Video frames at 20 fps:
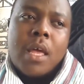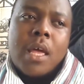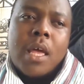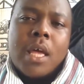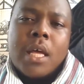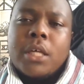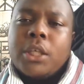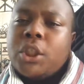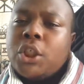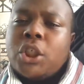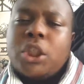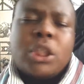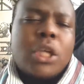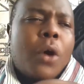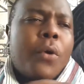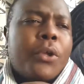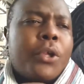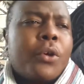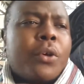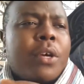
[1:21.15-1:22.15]
So
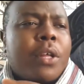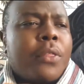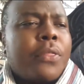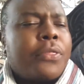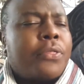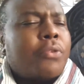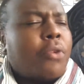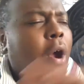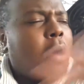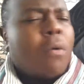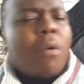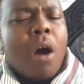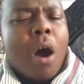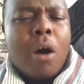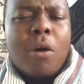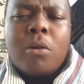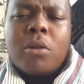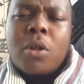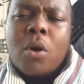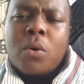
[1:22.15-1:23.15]
you can throw
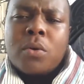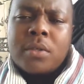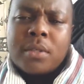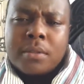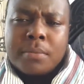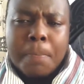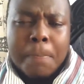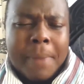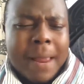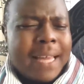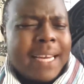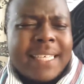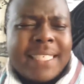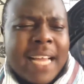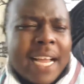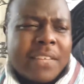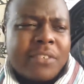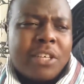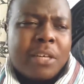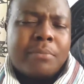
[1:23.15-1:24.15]
all those bloody
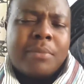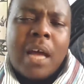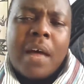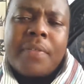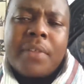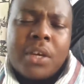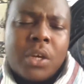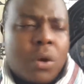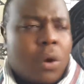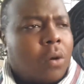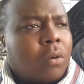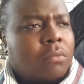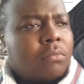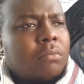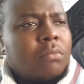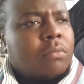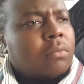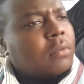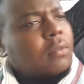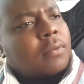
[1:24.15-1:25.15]
tantrums out the door
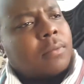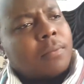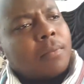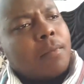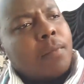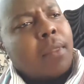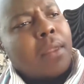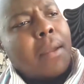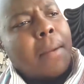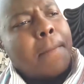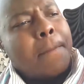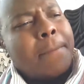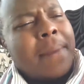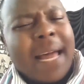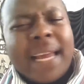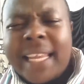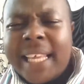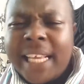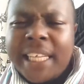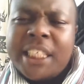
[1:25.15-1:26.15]

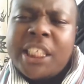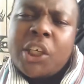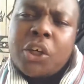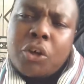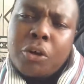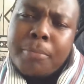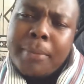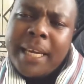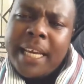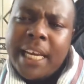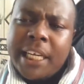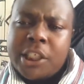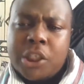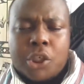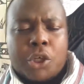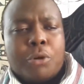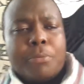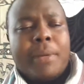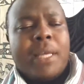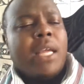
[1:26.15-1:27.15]
bloody he cheated on me, he cheated
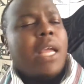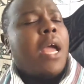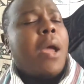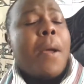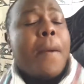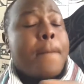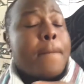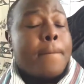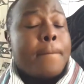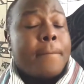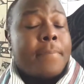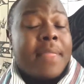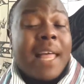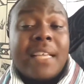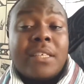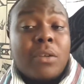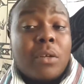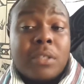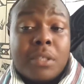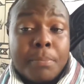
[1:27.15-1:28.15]
on me. That's
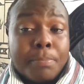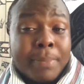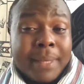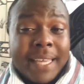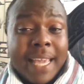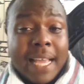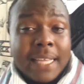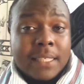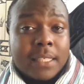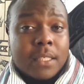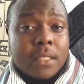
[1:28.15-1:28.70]
all some BS.